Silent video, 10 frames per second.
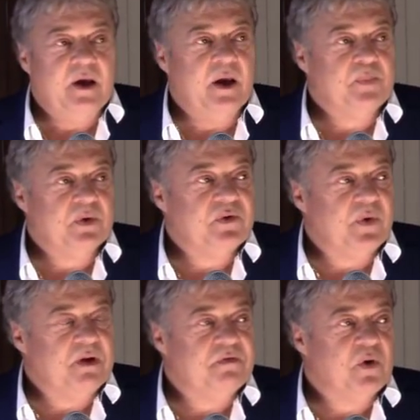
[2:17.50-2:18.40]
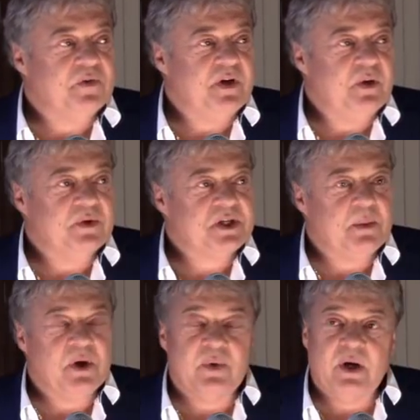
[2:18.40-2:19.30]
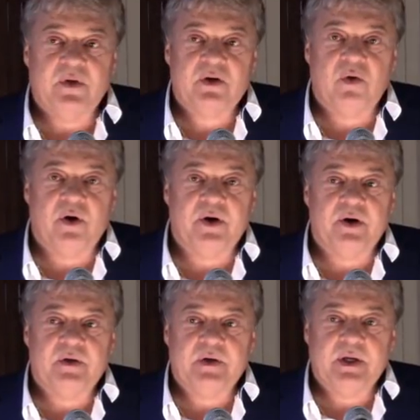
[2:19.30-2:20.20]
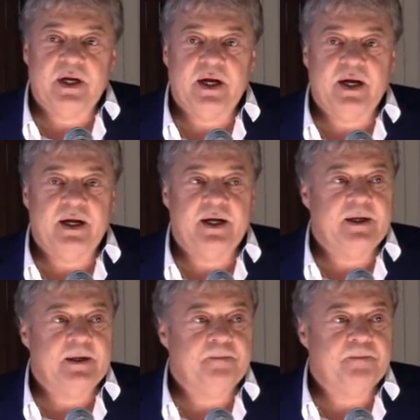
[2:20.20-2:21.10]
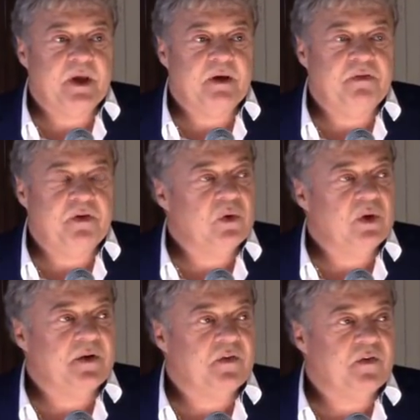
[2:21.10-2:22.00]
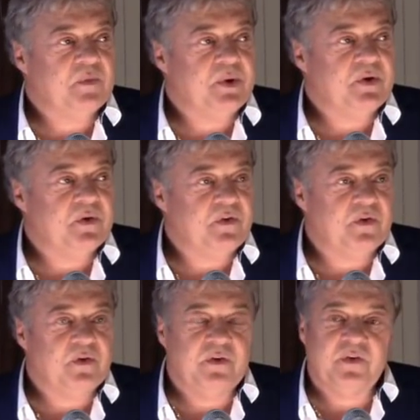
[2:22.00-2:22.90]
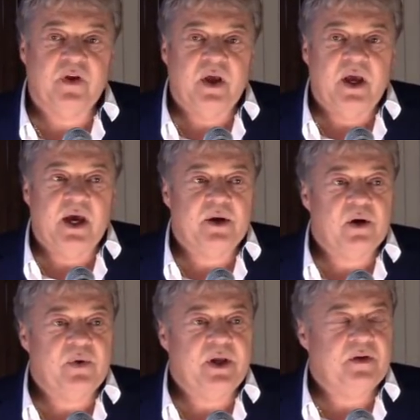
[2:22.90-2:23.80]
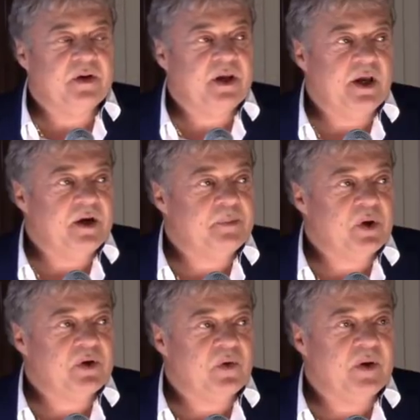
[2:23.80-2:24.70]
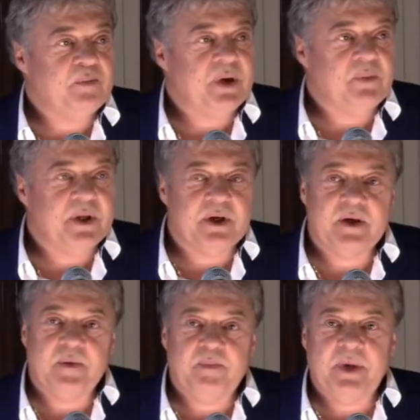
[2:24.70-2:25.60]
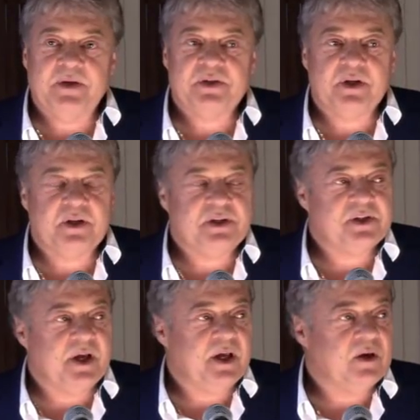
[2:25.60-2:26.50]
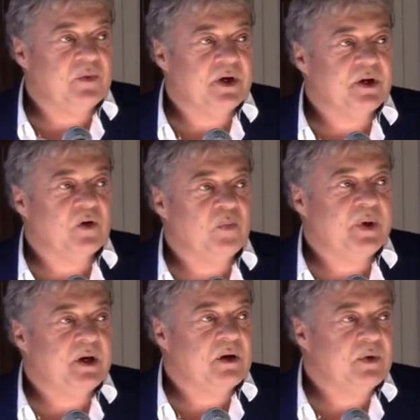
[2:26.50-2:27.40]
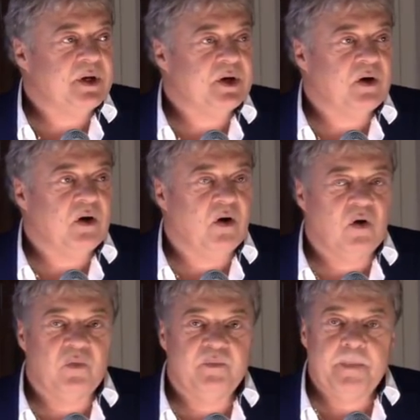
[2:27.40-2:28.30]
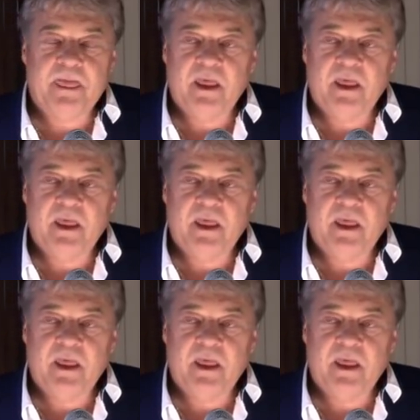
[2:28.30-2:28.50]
April 2014 was coming around the corner. A few licensed producers had already indicated about going public, basically saying we're going to go big or we're going to go home.